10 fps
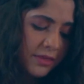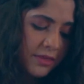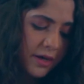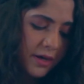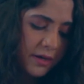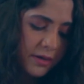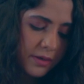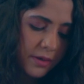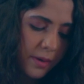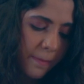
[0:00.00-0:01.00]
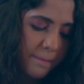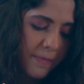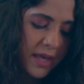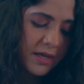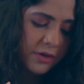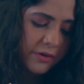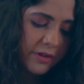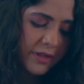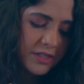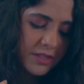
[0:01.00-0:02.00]
The main
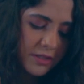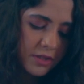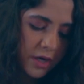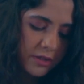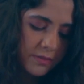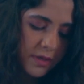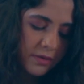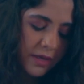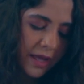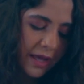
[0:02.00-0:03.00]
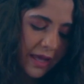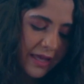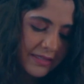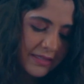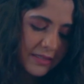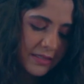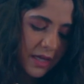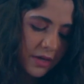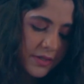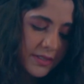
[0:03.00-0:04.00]
ingredient that she talked about isn't
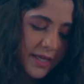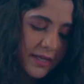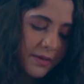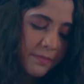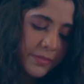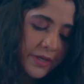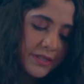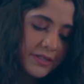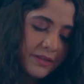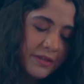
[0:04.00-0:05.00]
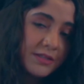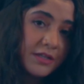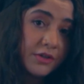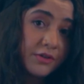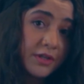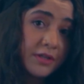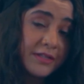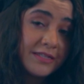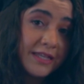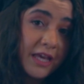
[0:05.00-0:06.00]
irritating, but this ingredient
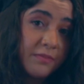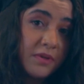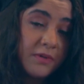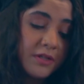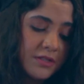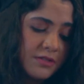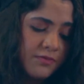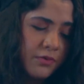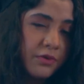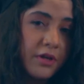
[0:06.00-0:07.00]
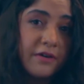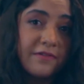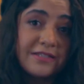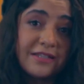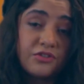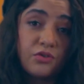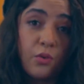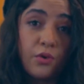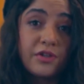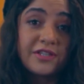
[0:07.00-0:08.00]
list can be, because it's full of essential
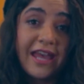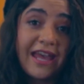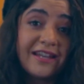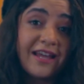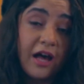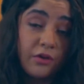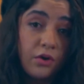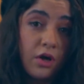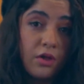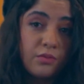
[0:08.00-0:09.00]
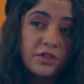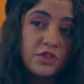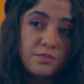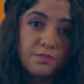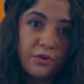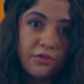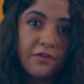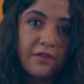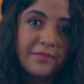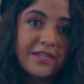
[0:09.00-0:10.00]
oils and alcohol, which both
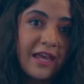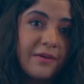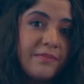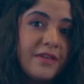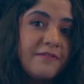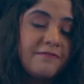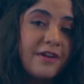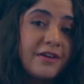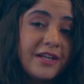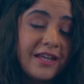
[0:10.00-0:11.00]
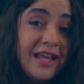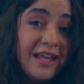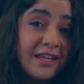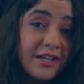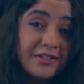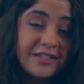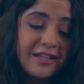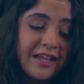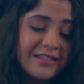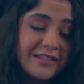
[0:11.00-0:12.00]
of them can be very
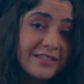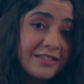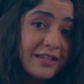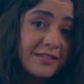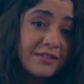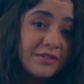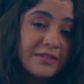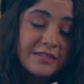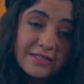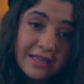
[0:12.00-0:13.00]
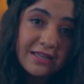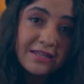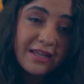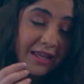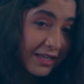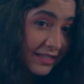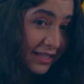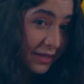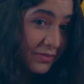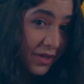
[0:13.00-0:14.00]
irritating and sensitizing to the skin,
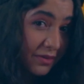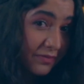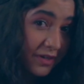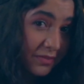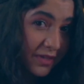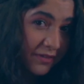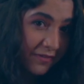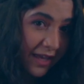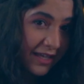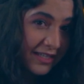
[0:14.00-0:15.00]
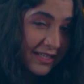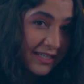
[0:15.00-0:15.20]
and I'm not a very big fan.